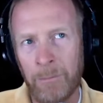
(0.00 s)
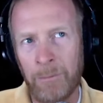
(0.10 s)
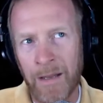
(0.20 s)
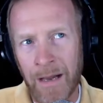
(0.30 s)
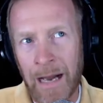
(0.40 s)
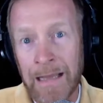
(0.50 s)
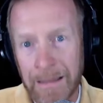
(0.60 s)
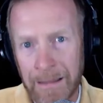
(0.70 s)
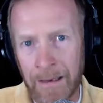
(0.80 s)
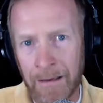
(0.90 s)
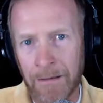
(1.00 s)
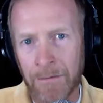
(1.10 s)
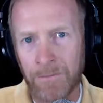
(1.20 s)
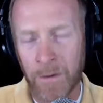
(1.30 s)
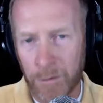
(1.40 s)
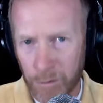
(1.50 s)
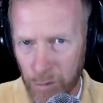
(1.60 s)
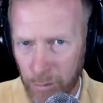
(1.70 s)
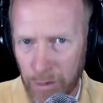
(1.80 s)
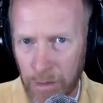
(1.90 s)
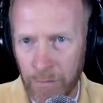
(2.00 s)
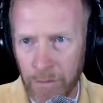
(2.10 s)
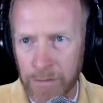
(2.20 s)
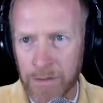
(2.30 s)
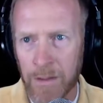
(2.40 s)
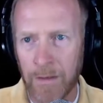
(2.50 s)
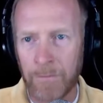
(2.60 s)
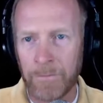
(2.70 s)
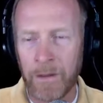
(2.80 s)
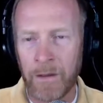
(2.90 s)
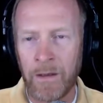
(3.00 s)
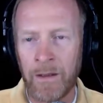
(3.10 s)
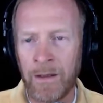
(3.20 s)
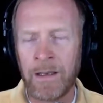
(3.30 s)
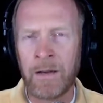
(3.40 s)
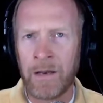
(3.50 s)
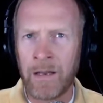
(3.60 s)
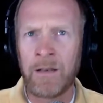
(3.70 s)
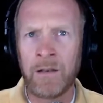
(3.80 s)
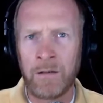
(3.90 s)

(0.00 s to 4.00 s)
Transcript: But I think for true believers, and